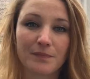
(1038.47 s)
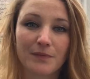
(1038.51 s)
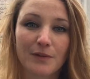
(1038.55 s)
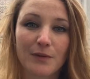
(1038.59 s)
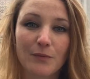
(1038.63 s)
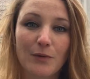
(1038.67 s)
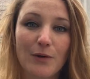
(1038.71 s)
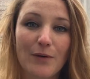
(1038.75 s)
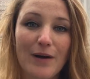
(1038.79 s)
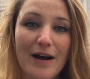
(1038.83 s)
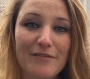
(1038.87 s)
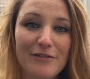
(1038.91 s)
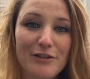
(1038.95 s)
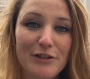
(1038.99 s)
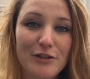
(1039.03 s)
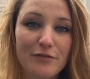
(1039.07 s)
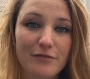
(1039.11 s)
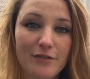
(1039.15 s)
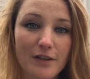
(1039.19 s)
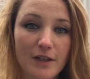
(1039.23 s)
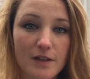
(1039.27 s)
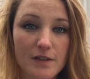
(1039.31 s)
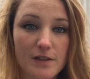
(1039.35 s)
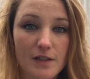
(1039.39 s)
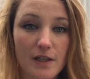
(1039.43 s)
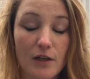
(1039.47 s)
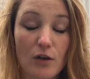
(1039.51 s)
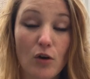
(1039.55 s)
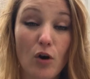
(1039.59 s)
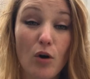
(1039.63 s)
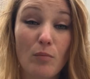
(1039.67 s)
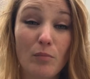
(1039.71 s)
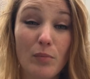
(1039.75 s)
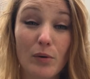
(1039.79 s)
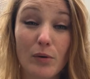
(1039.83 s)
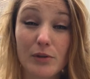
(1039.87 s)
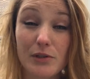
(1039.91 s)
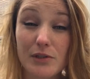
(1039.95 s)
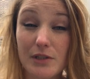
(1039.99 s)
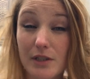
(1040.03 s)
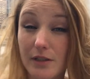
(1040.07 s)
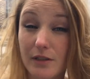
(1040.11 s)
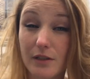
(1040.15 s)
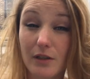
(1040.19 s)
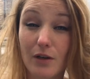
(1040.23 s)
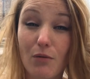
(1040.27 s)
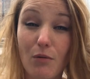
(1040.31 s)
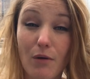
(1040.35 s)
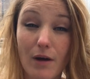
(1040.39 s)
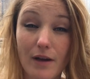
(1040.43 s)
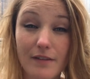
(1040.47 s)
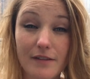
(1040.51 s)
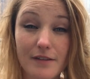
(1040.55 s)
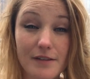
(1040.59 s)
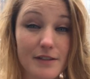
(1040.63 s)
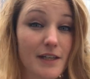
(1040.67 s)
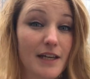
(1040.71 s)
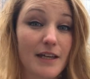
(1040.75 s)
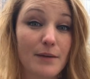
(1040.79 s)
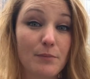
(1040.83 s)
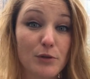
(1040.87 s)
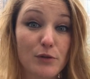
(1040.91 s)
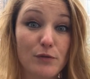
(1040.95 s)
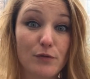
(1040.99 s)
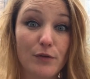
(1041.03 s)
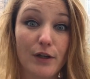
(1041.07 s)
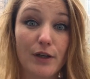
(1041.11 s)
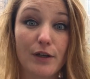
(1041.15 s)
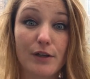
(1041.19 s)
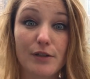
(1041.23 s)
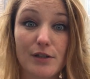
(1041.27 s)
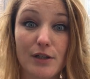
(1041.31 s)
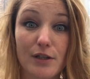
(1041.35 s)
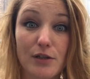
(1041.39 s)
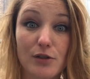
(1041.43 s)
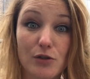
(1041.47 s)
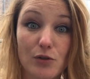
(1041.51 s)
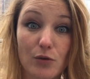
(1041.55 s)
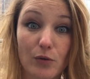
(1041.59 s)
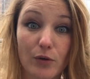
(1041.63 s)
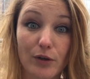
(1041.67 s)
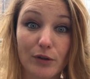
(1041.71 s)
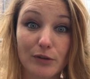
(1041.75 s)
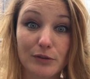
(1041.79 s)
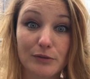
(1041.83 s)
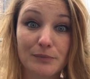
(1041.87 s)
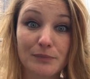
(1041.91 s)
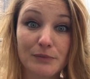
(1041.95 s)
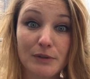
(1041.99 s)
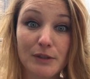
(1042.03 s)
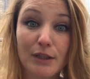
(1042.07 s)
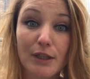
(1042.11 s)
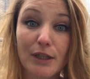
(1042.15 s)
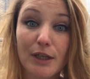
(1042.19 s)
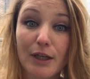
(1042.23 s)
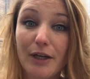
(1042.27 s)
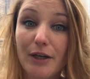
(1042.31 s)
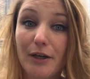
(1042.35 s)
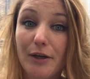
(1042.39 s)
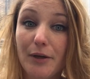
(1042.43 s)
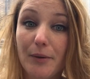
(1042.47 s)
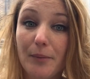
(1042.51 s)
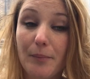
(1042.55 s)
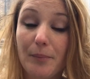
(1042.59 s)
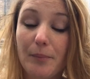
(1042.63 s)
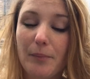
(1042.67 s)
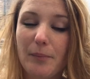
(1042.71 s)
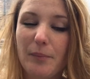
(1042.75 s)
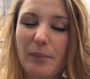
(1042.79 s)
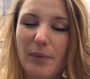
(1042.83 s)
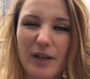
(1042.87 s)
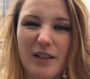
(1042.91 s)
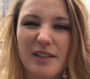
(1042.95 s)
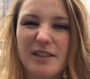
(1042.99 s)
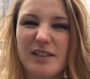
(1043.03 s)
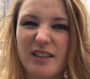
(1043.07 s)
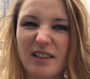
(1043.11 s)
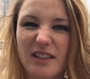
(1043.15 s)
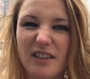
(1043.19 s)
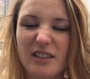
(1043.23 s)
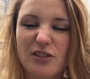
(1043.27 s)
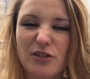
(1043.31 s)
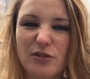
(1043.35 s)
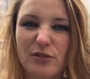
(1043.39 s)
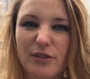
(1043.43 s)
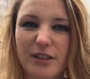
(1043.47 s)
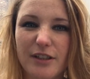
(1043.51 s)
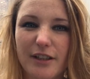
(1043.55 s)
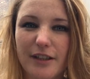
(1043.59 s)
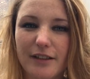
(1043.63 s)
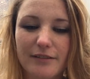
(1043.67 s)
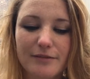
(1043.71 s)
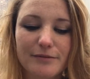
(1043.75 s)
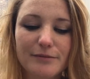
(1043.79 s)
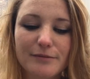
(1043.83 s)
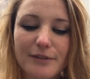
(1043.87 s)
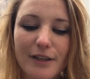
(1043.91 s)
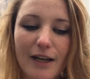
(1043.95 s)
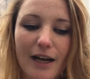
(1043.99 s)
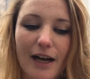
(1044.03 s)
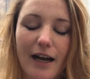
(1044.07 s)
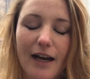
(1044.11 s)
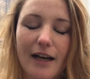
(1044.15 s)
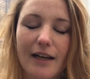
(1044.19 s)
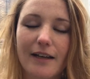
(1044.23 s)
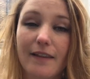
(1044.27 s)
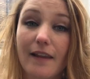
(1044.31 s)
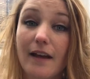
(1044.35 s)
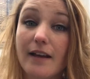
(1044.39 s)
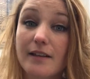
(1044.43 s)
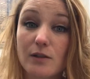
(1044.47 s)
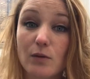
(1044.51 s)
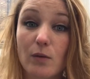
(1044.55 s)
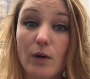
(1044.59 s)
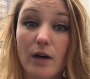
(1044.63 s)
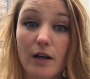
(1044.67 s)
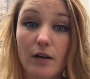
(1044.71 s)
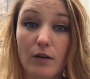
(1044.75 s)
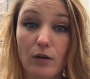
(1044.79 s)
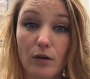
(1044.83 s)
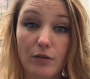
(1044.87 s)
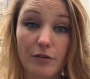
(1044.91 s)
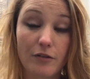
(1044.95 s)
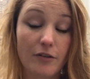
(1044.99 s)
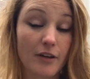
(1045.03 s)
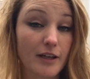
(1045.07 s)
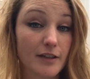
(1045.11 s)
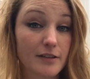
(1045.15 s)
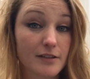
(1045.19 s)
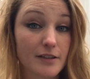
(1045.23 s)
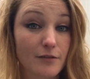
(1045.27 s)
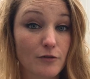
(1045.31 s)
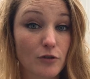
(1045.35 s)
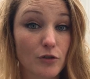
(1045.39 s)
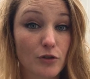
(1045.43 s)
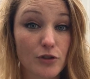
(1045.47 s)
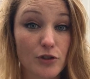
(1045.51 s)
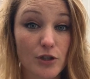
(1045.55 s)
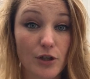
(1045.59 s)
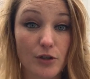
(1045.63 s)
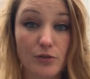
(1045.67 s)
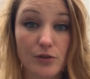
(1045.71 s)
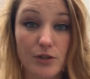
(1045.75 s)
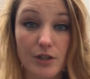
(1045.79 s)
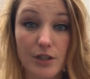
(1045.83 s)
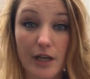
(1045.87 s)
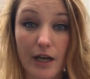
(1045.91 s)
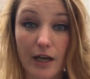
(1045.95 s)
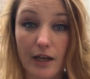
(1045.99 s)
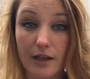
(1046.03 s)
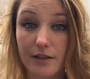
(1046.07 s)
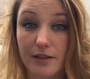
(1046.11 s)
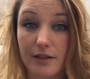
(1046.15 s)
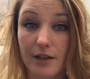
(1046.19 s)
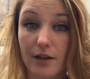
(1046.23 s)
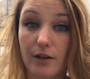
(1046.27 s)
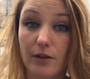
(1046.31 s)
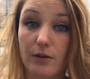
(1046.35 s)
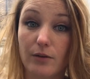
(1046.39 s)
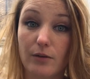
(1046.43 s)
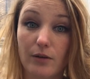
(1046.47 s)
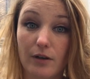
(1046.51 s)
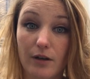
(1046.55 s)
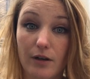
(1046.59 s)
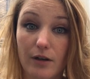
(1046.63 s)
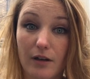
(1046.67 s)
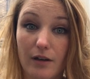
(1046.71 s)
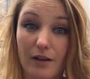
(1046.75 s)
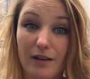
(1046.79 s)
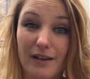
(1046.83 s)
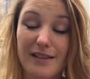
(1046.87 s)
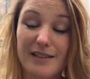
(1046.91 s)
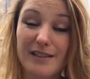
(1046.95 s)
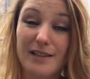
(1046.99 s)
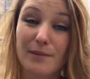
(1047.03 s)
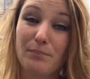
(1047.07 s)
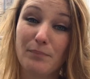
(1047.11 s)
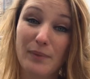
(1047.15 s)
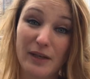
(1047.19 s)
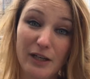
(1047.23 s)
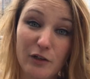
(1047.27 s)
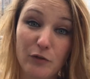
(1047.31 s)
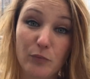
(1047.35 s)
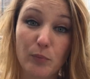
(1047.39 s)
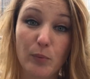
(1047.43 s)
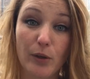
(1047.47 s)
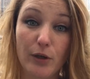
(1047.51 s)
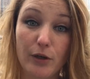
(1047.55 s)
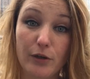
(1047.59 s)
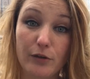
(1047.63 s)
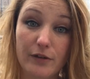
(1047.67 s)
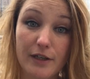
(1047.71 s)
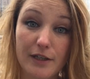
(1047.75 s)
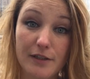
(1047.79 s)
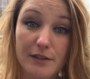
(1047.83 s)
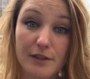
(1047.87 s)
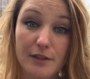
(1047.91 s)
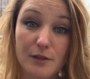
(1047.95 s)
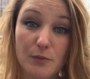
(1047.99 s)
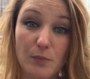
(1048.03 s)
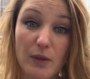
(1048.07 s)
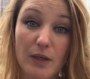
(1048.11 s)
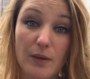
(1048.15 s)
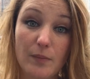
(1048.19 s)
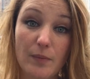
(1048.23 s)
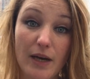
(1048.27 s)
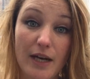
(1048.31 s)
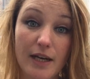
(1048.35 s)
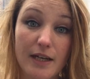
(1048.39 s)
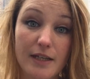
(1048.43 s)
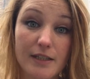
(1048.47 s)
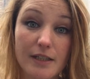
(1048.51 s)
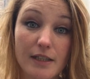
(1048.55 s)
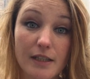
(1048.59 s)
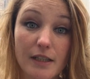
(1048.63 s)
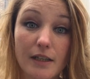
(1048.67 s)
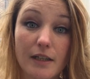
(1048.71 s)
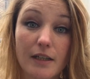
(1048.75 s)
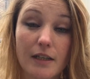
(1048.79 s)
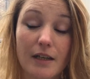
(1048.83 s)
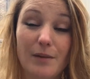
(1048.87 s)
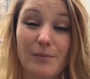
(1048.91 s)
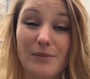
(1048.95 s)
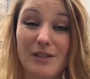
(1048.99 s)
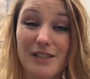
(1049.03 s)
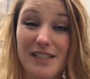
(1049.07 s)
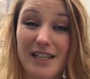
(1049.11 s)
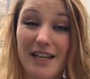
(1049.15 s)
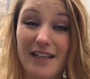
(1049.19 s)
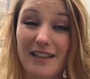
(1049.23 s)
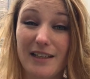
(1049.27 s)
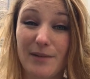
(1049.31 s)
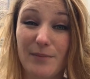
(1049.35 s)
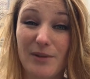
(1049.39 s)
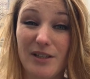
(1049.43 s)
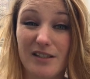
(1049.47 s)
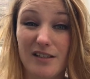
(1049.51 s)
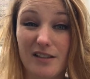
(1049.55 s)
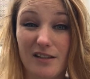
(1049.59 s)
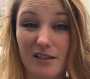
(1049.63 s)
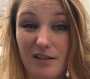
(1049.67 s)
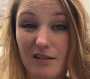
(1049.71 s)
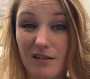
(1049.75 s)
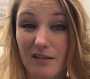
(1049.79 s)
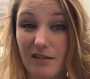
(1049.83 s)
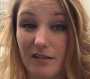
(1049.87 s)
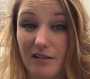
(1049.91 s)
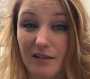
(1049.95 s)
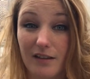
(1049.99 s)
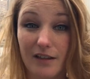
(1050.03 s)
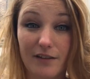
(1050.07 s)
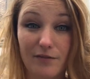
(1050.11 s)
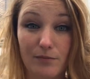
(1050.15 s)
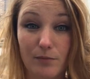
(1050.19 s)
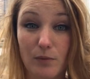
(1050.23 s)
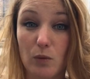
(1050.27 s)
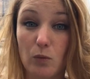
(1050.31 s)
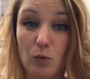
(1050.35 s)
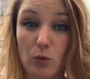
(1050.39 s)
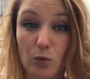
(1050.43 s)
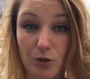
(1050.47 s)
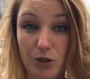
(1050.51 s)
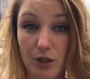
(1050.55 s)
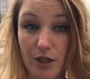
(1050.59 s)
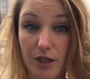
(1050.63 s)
Well, having your fingers in compost isn't quite the same as fingers in soil, but I still enjoyed it. And that's quite a lot of things I've got sown today, so at least a bit of progress has been made. I'm going to take them into the garden and give them a water